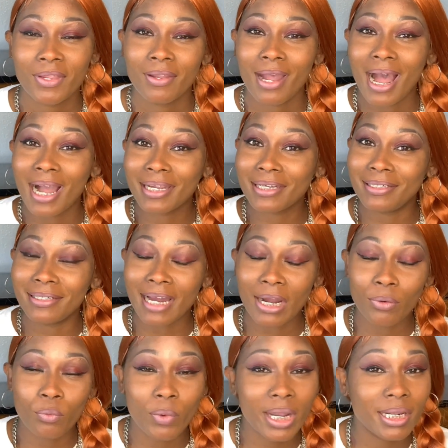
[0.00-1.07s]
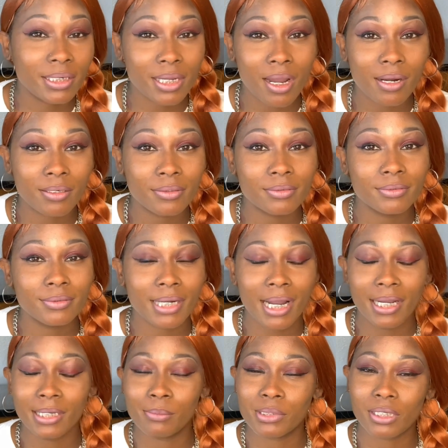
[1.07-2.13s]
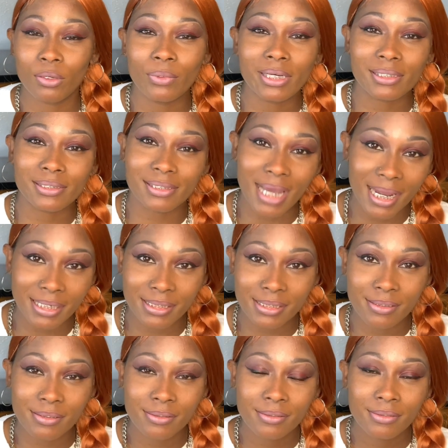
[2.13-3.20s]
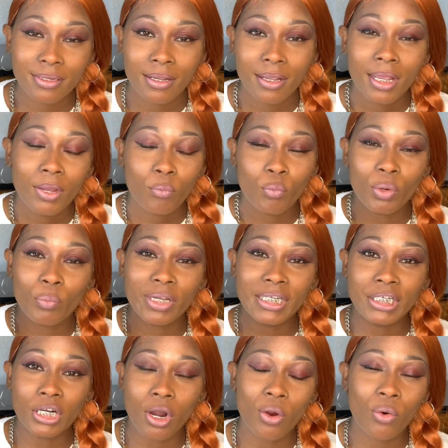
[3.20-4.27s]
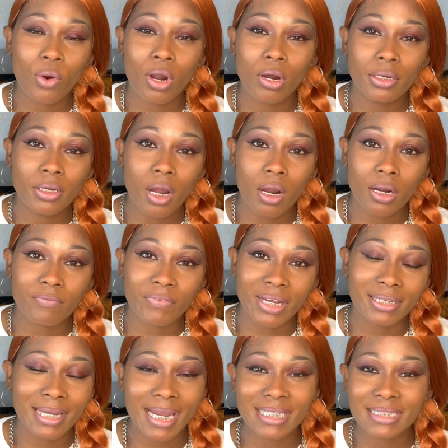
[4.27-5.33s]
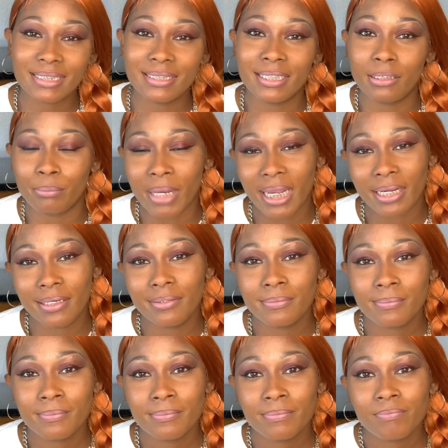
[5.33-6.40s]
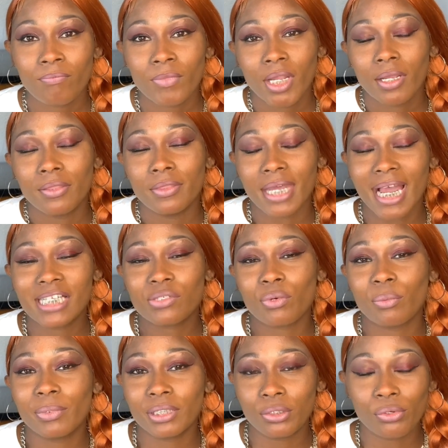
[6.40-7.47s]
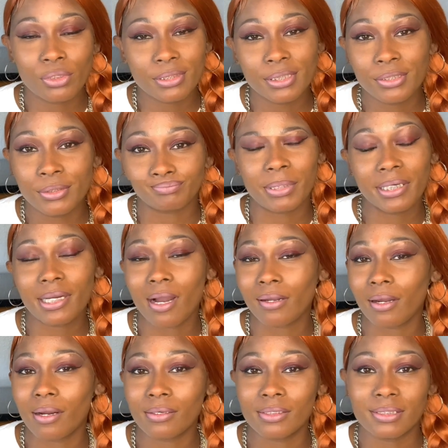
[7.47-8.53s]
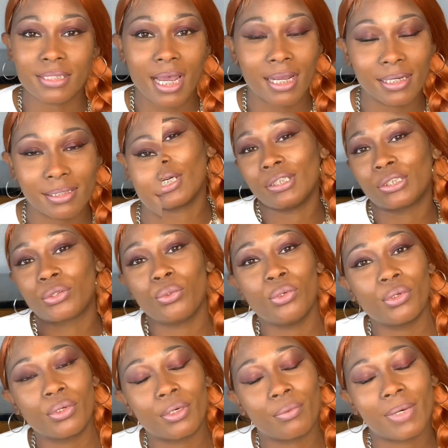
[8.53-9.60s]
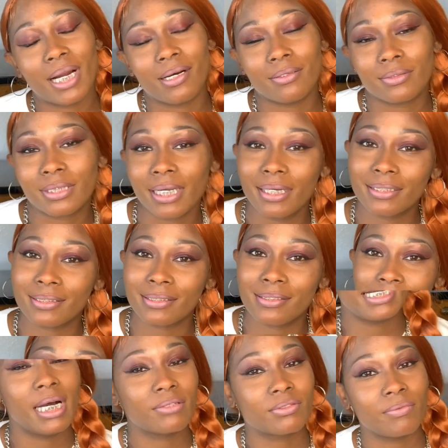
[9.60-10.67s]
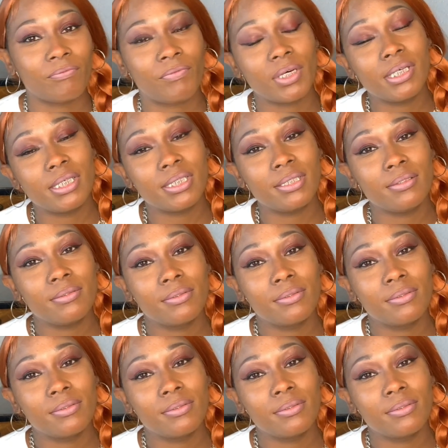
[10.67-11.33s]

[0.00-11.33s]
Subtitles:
I cannot wait, y'all. I am so excited. When we go on our vacation in May, that's what we're going to do. Pick out our design, a tour around Texas, have some fun.